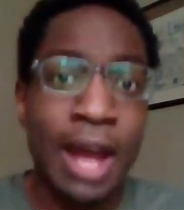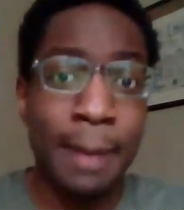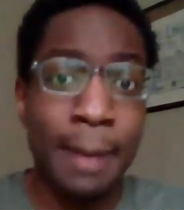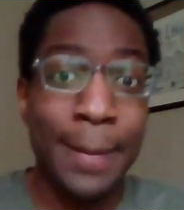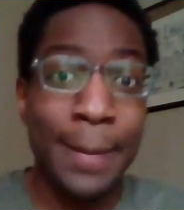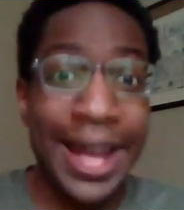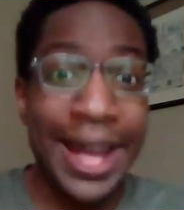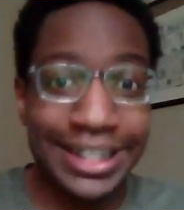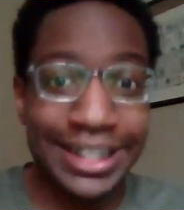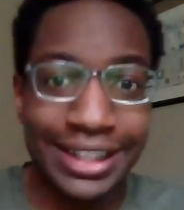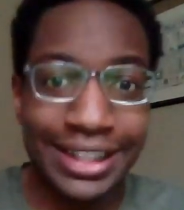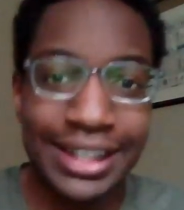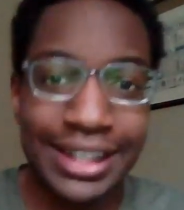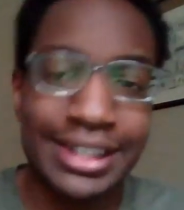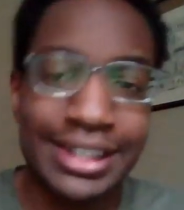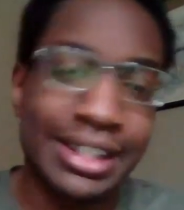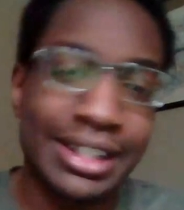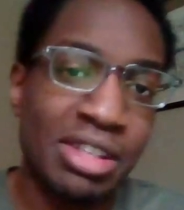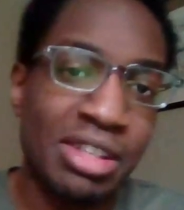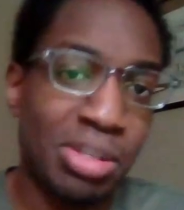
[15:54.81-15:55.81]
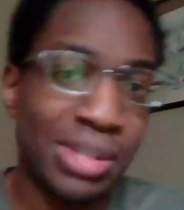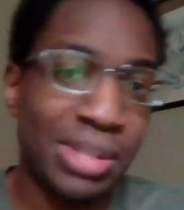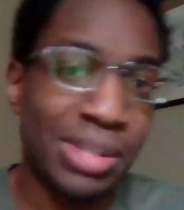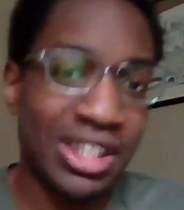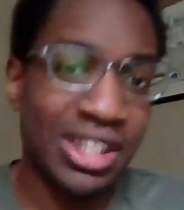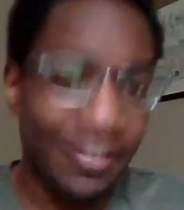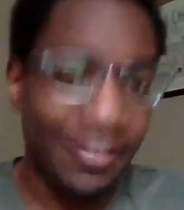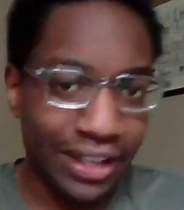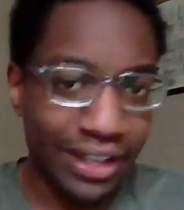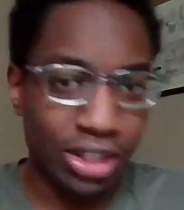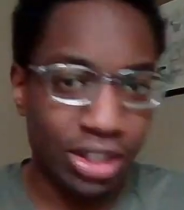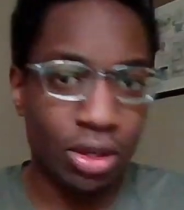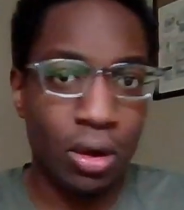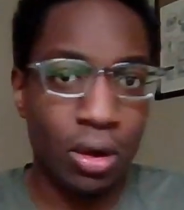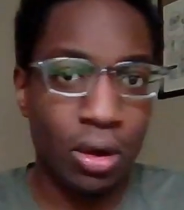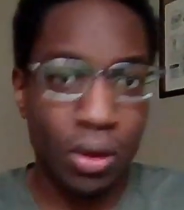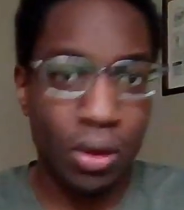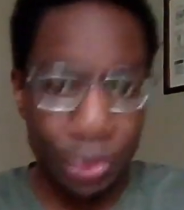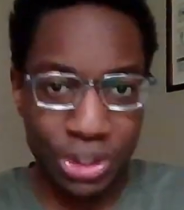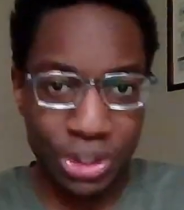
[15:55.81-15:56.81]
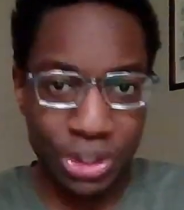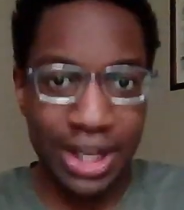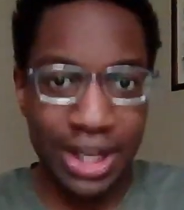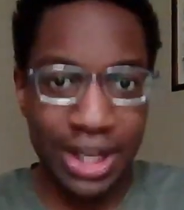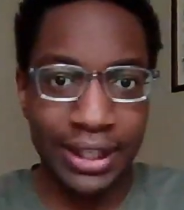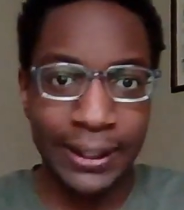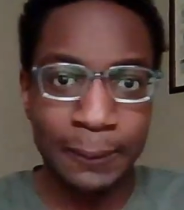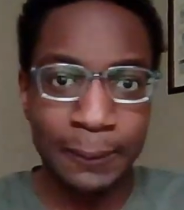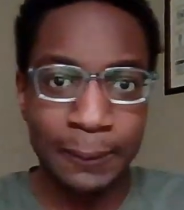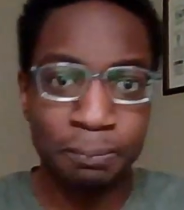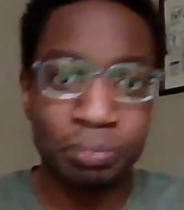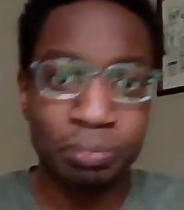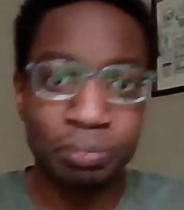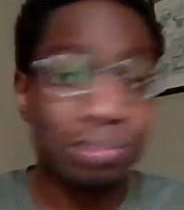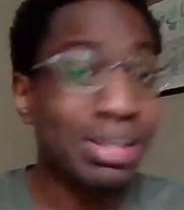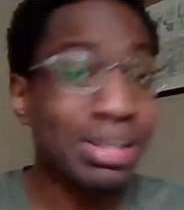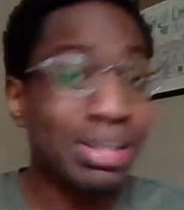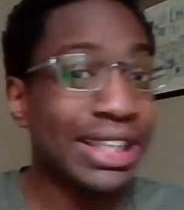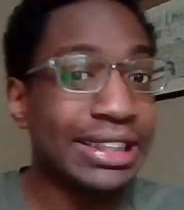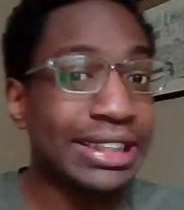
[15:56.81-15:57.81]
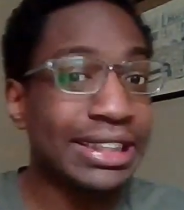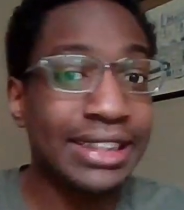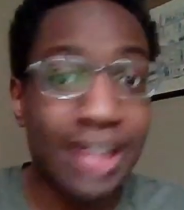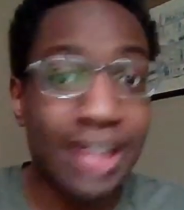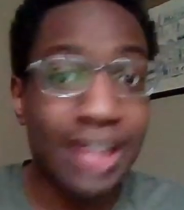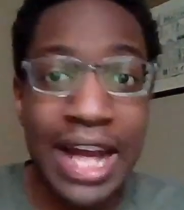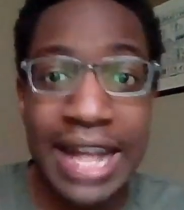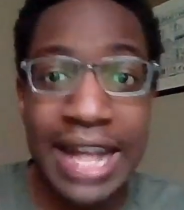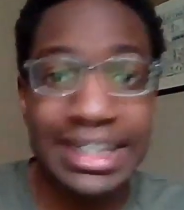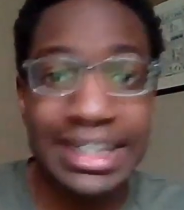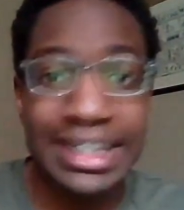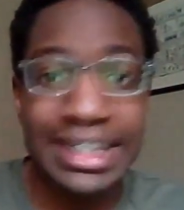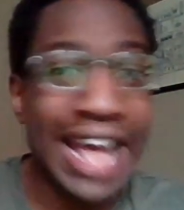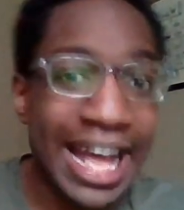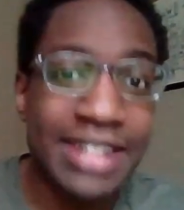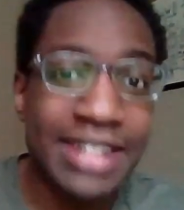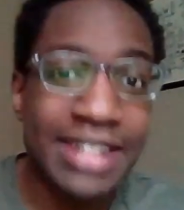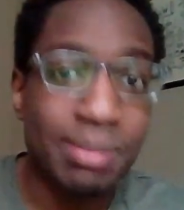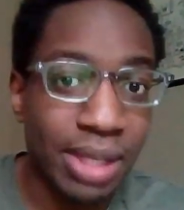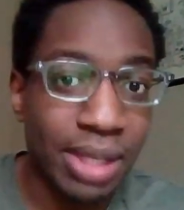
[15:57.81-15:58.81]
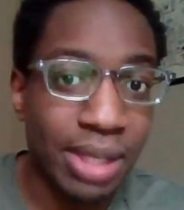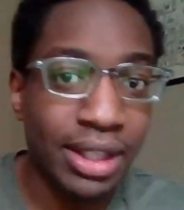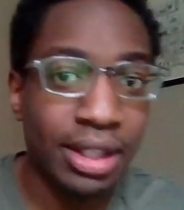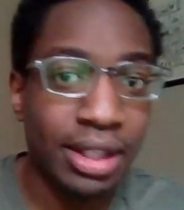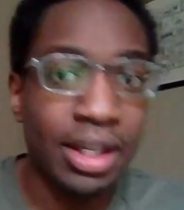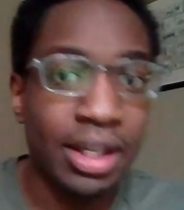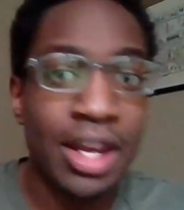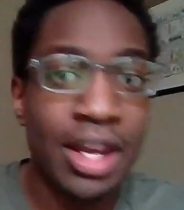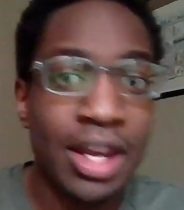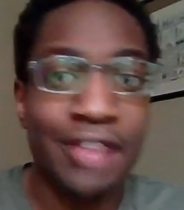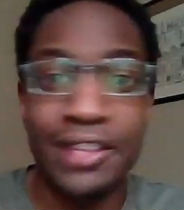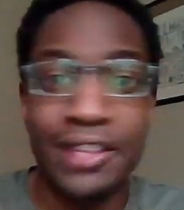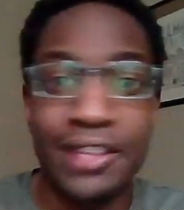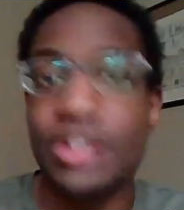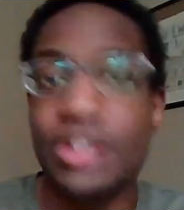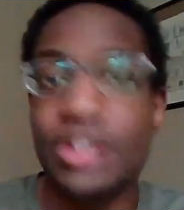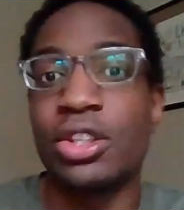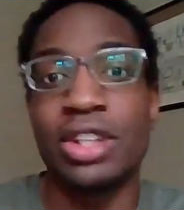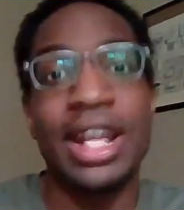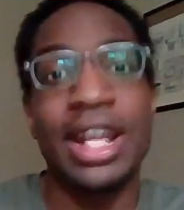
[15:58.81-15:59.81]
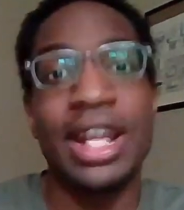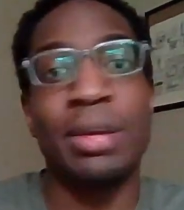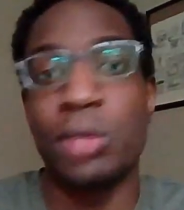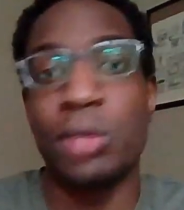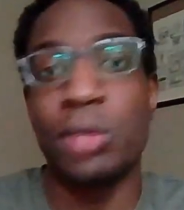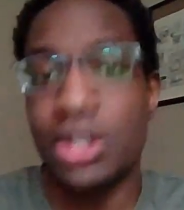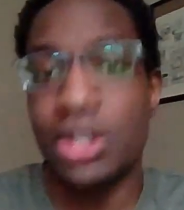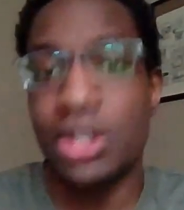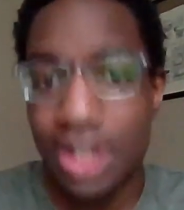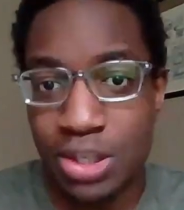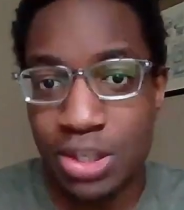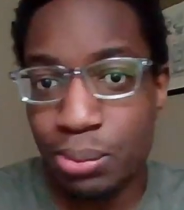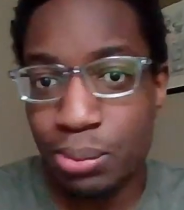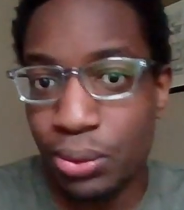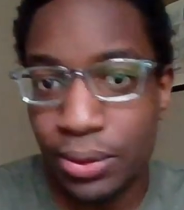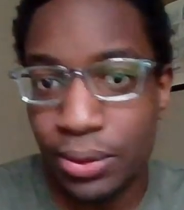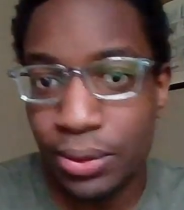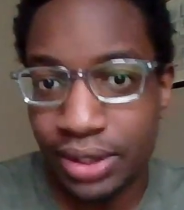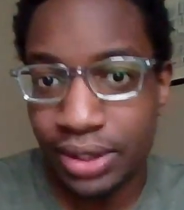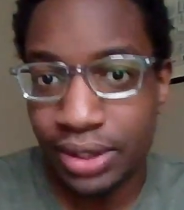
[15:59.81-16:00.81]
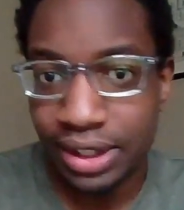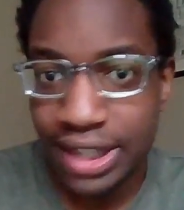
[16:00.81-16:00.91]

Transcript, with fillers: Batch leads seems specific to wholesaling, but it still has as many features. Like we just pulled the